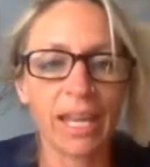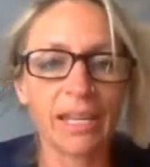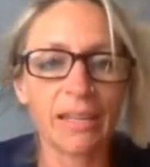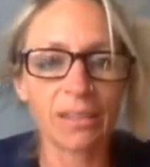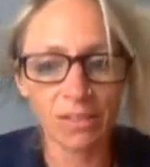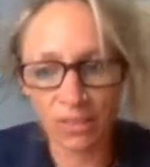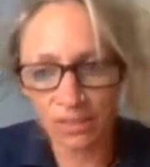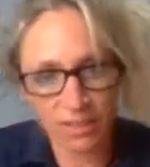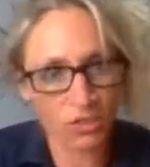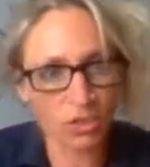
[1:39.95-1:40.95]
And
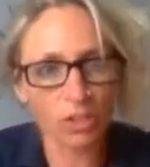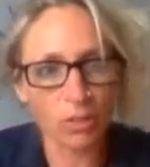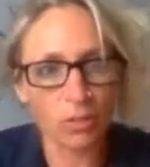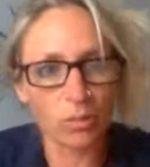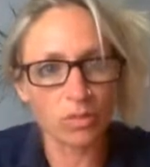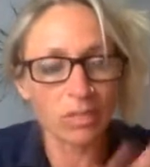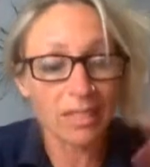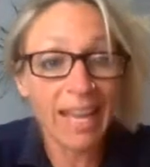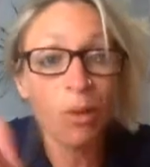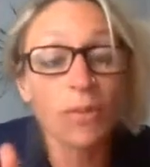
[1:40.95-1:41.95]
these two, so
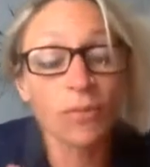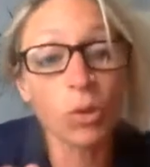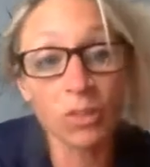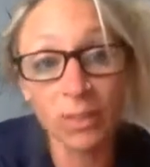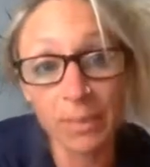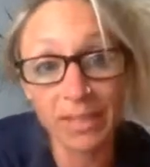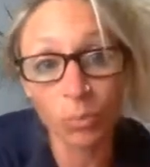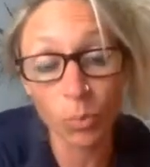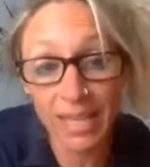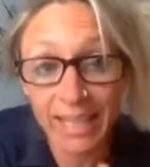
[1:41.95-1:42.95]
now we've got something
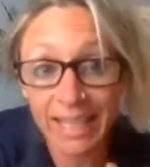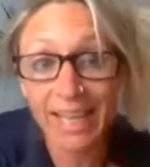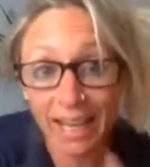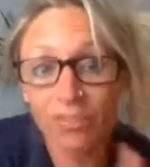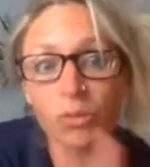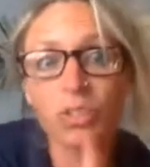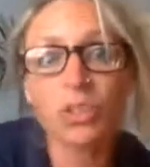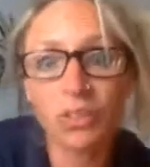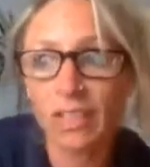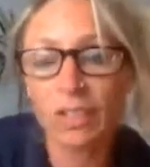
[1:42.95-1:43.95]
that we can carry on
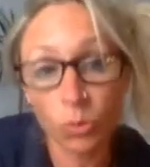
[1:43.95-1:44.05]
using.